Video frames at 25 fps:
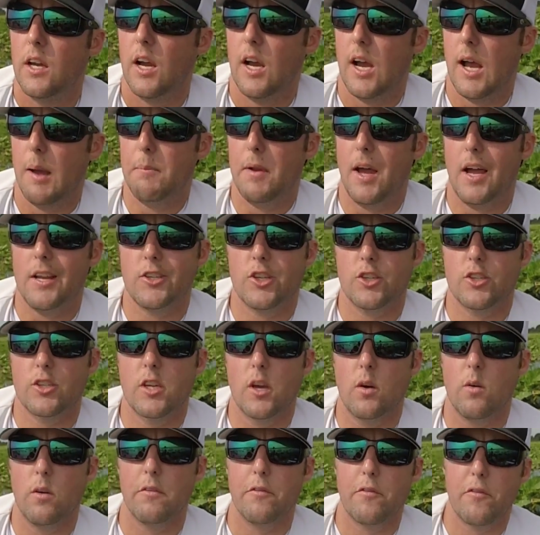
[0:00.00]
I'm not just
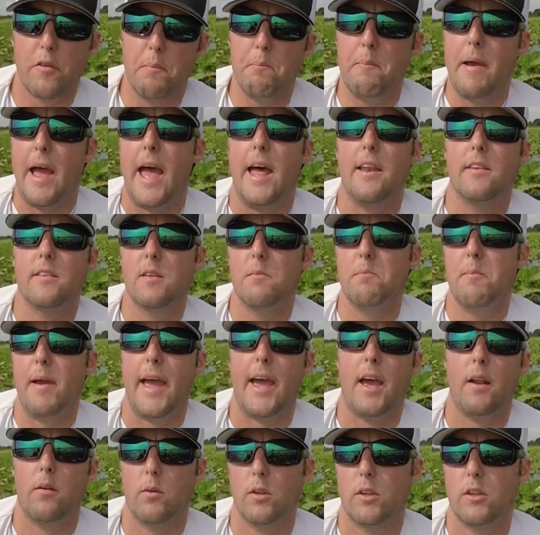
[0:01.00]
going from mat to
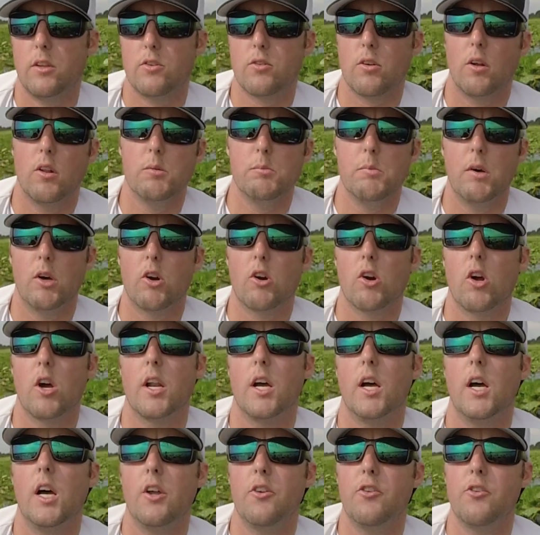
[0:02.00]
mat with the trolling motor
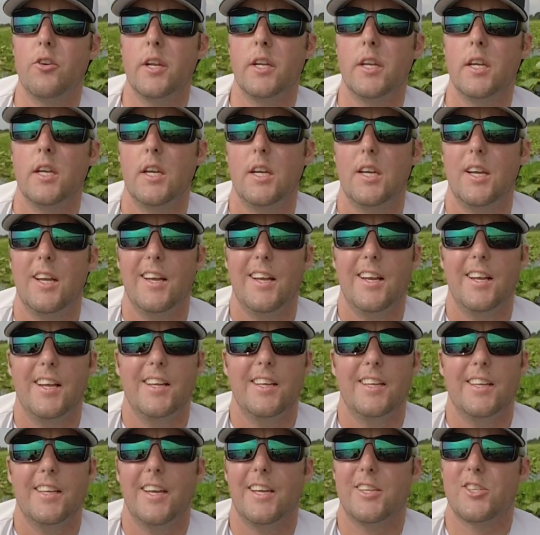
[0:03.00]
on 100.
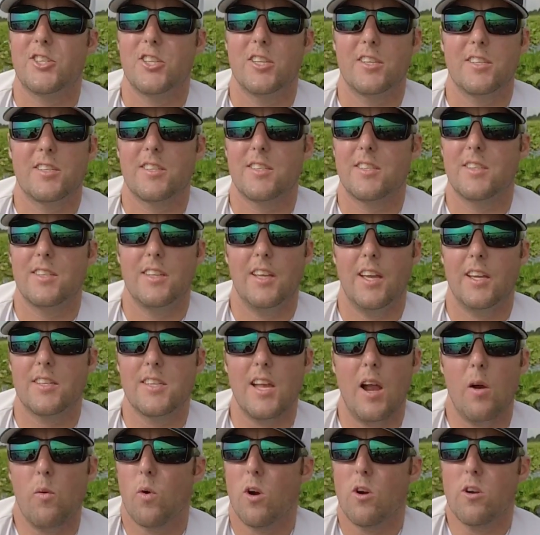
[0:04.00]

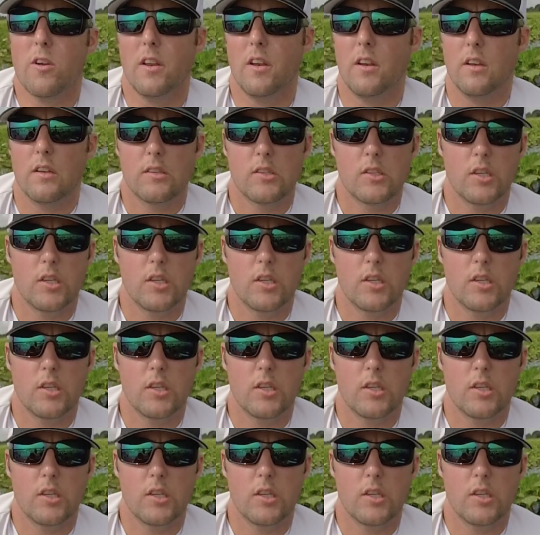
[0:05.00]
that's not working.